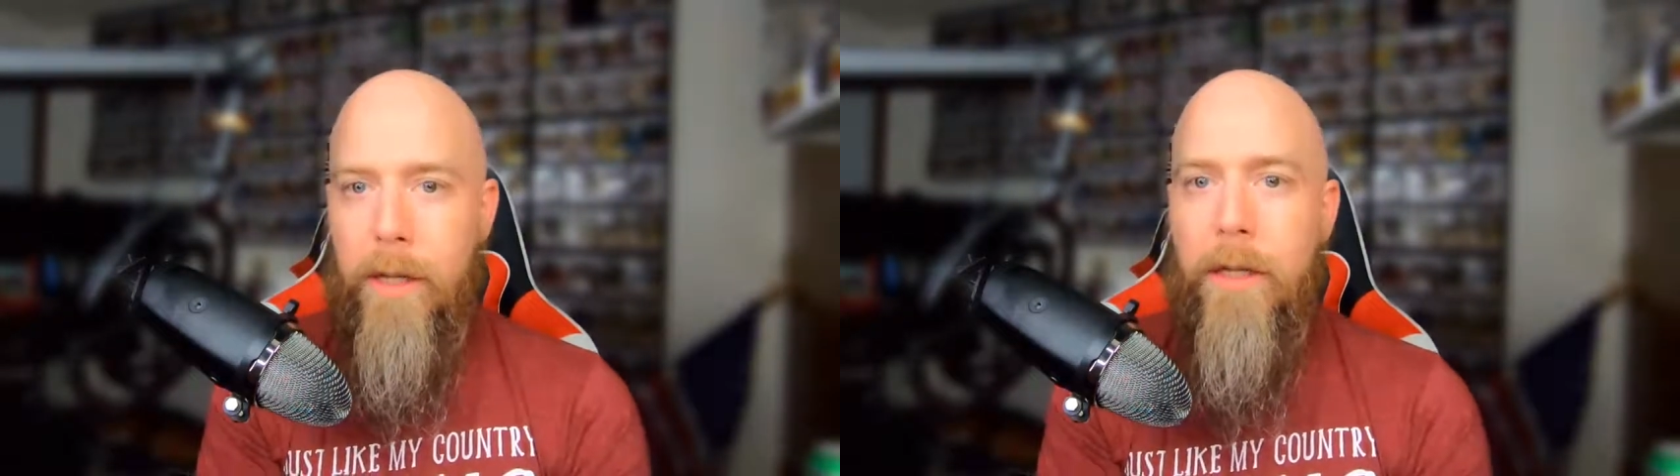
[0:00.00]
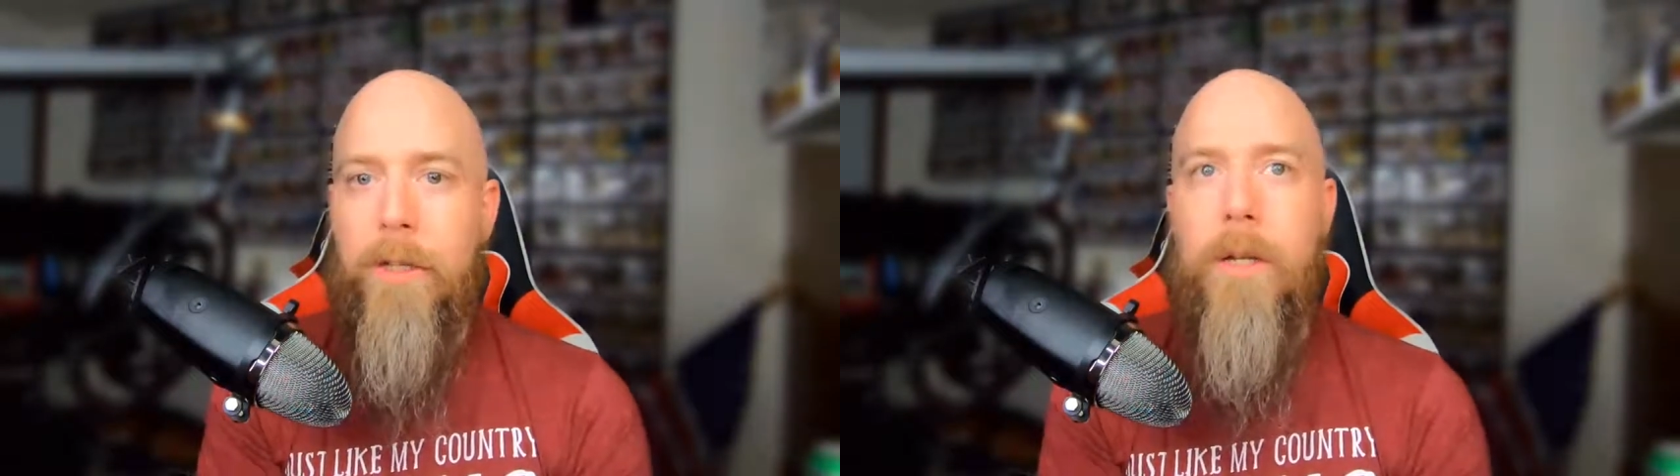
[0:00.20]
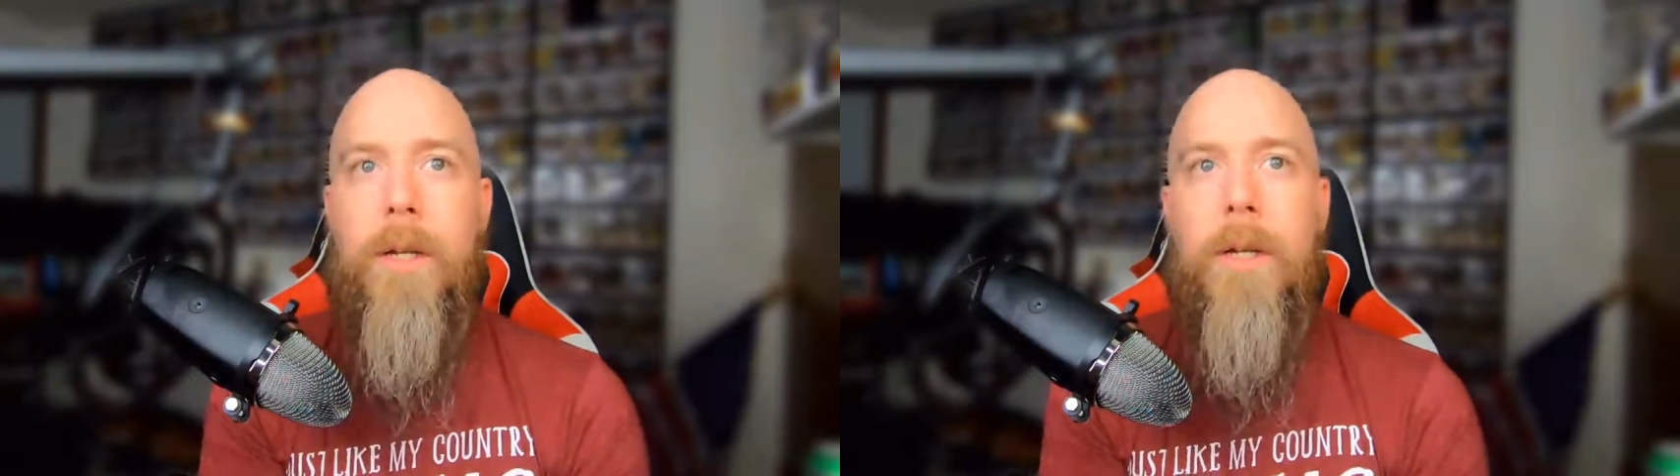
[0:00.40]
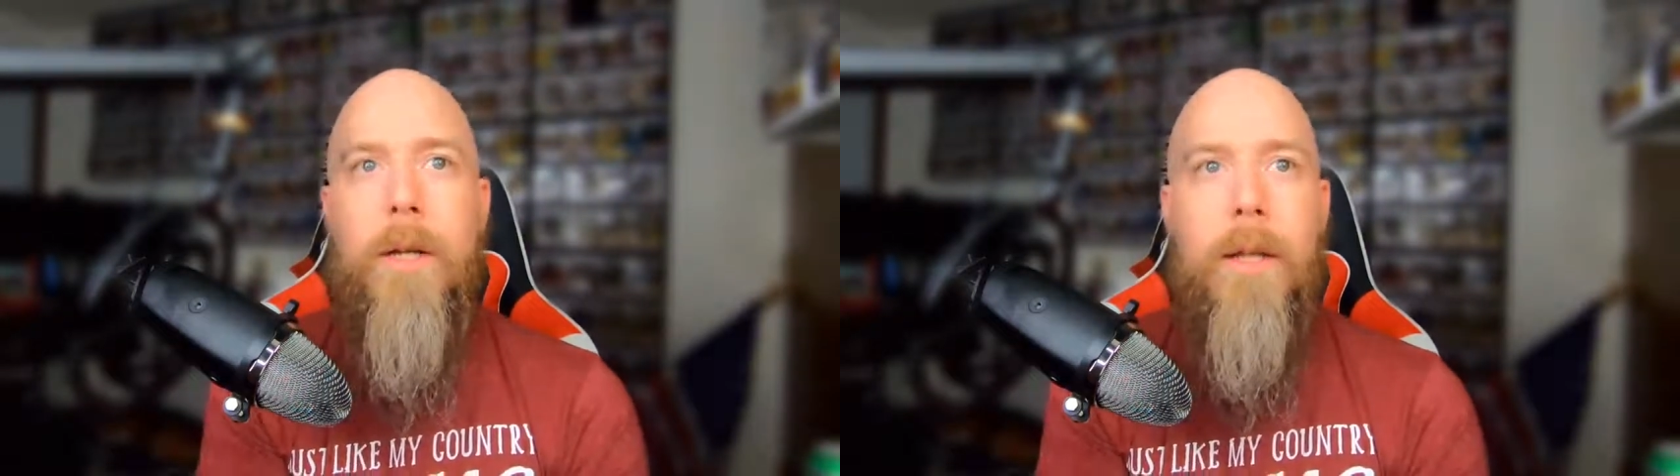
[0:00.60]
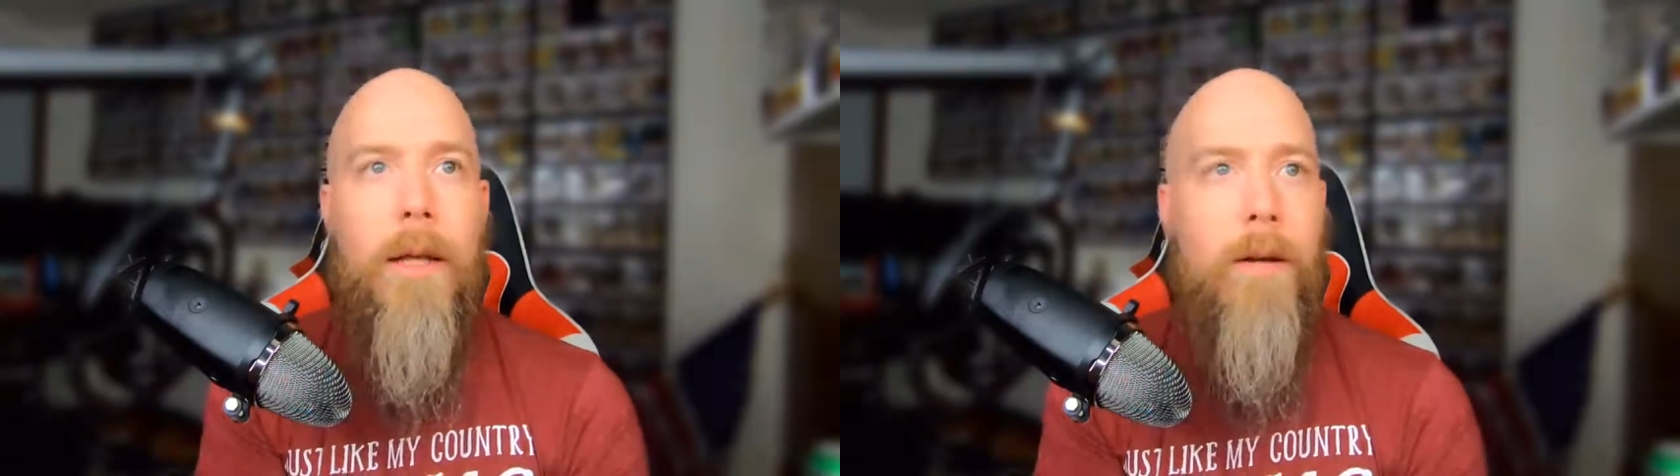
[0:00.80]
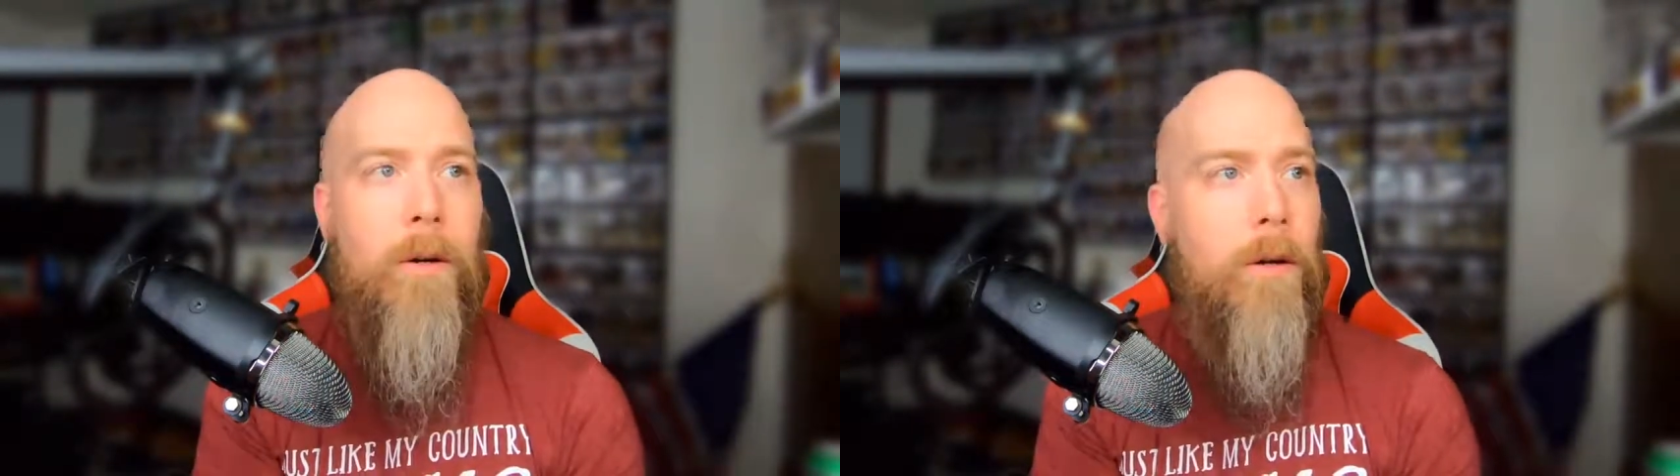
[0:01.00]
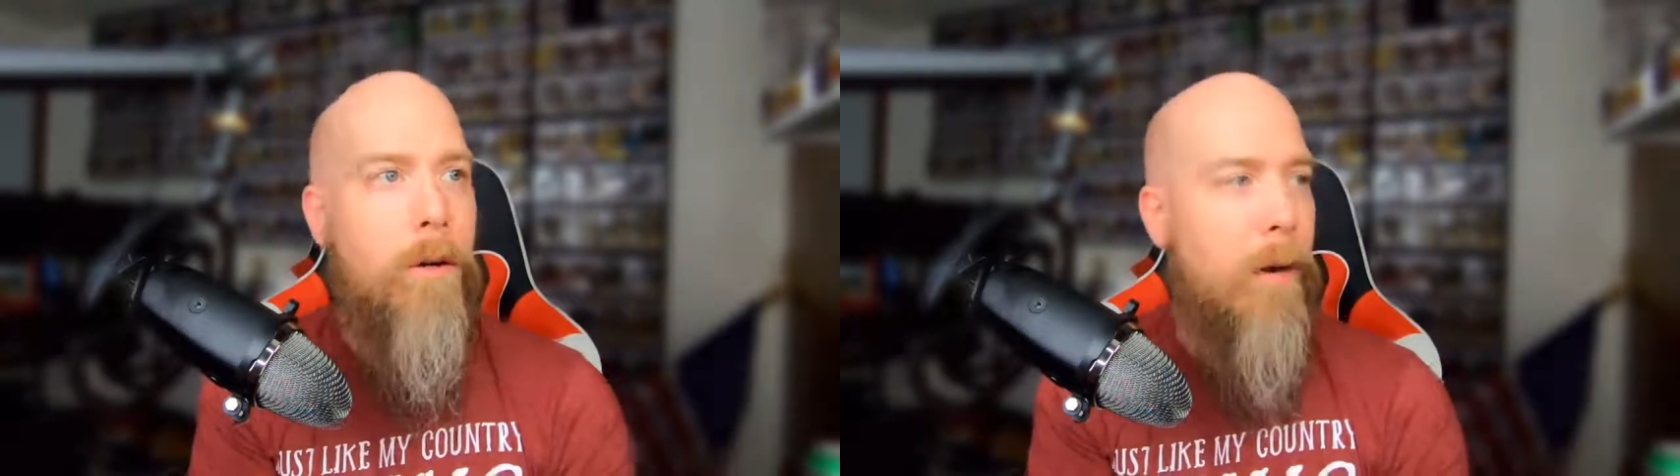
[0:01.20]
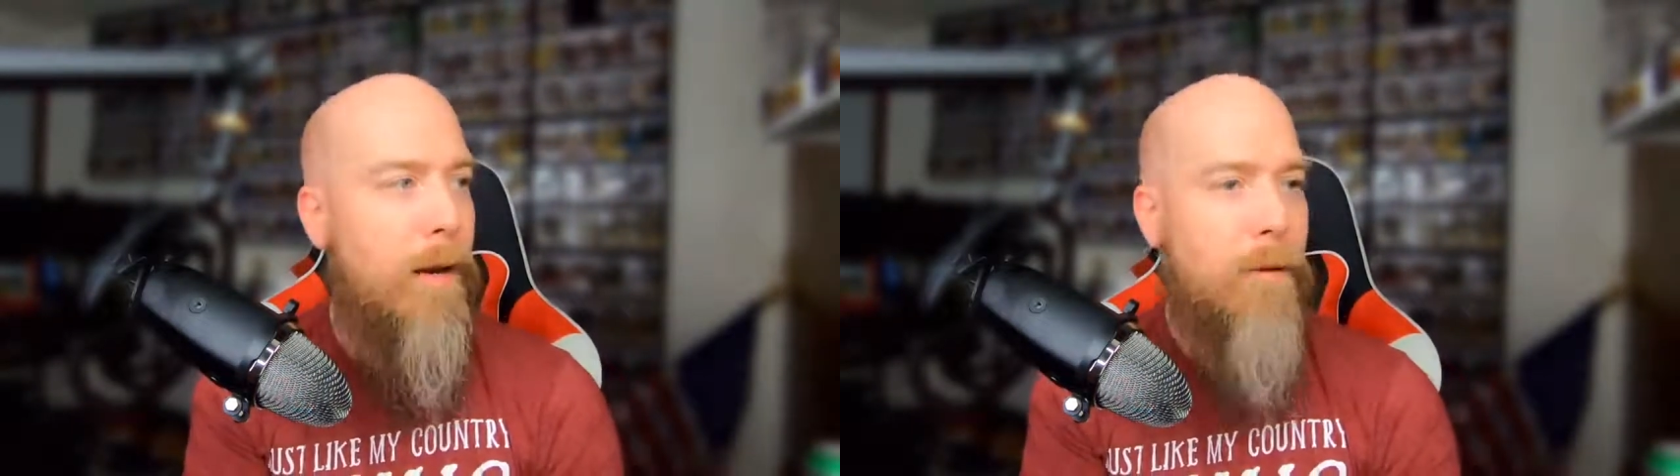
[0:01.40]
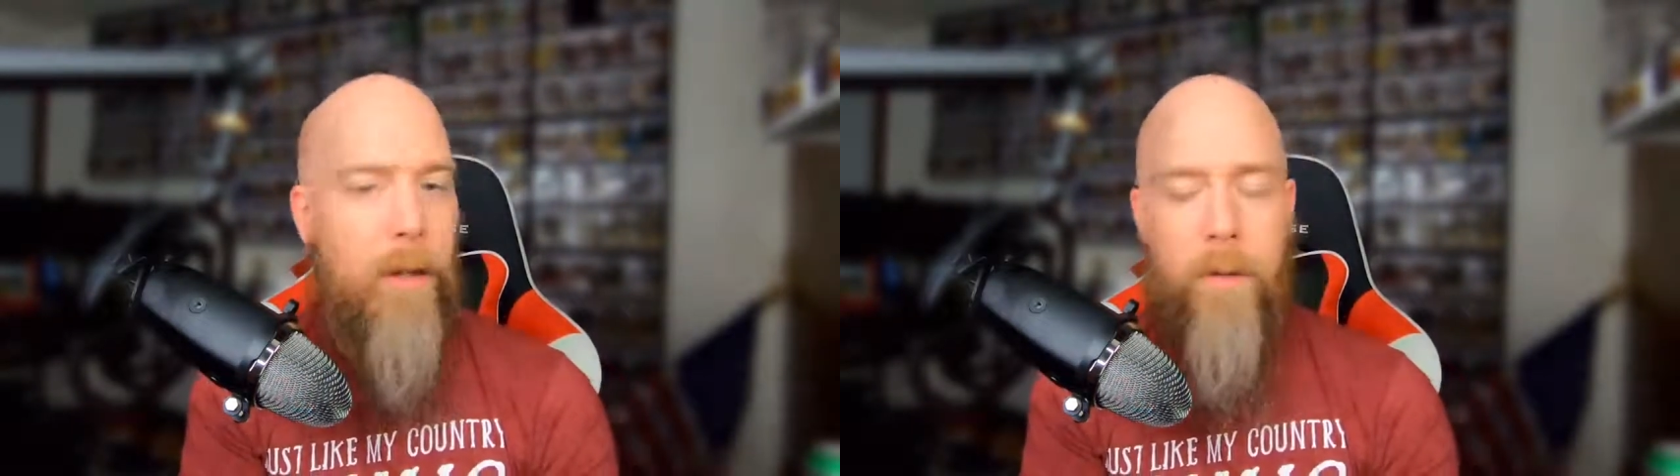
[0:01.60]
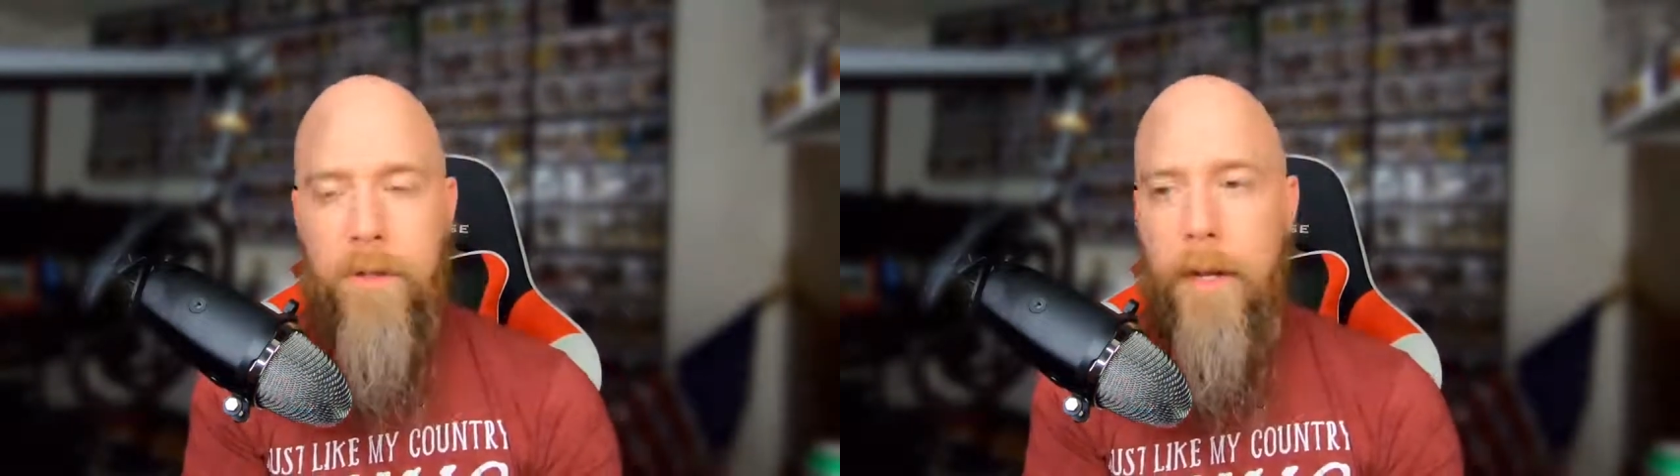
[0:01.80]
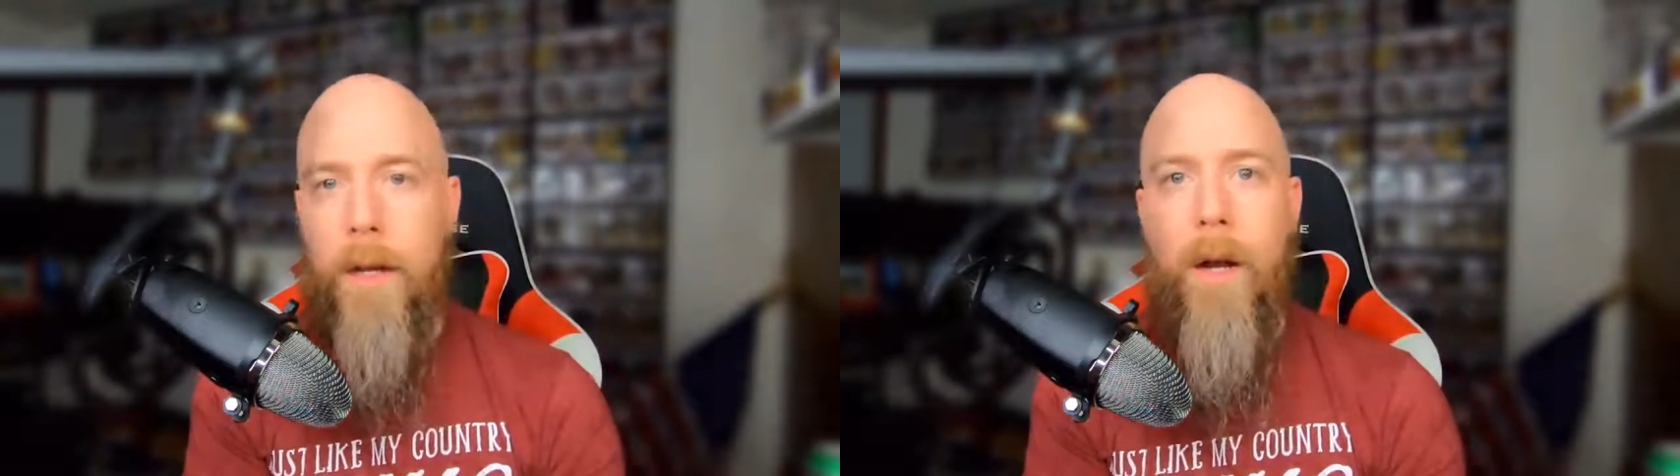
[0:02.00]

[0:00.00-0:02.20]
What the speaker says: and that her grandfather was a